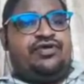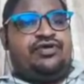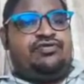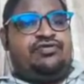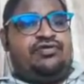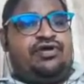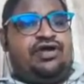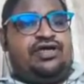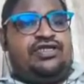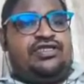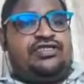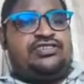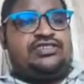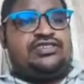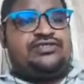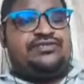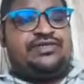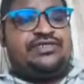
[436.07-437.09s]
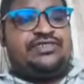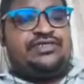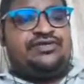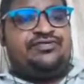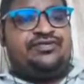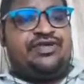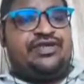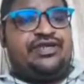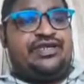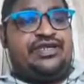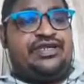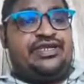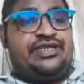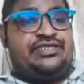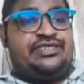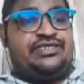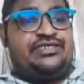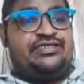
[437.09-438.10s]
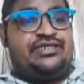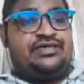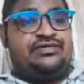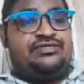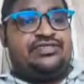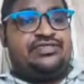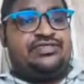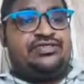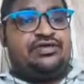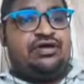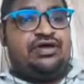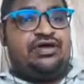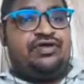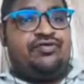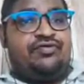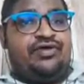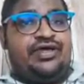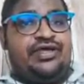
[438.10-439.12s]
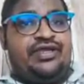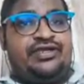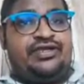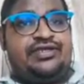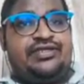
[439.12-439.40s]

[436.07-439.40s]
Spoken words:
what is expression for inductance of the solid wire?